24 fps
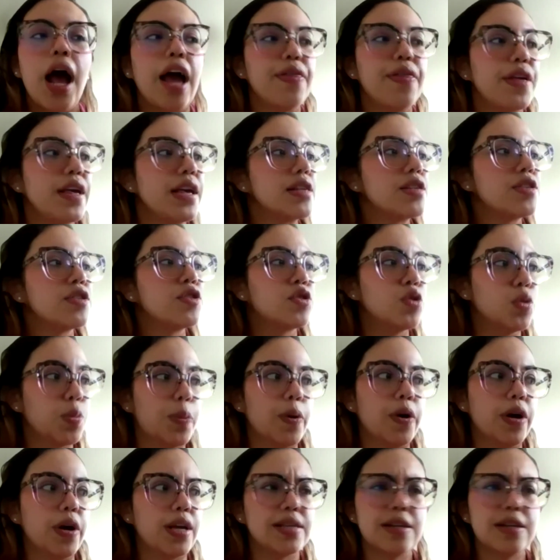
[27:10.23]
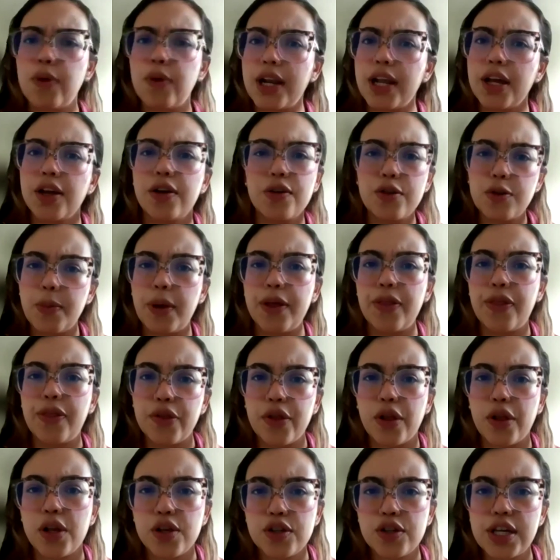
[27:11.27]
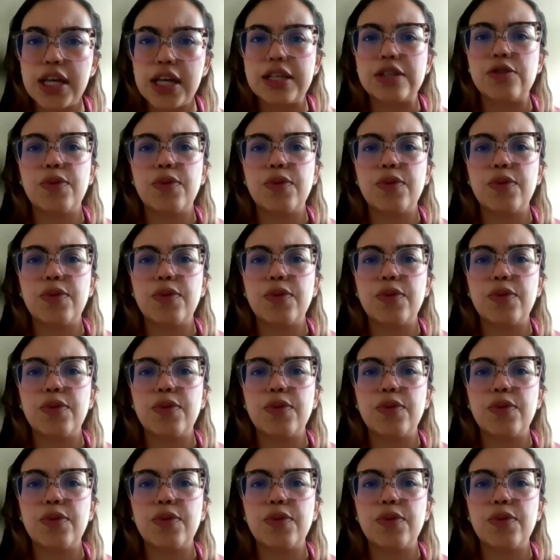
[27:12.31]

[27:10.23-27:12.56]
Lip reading: I think it's a really good methodology.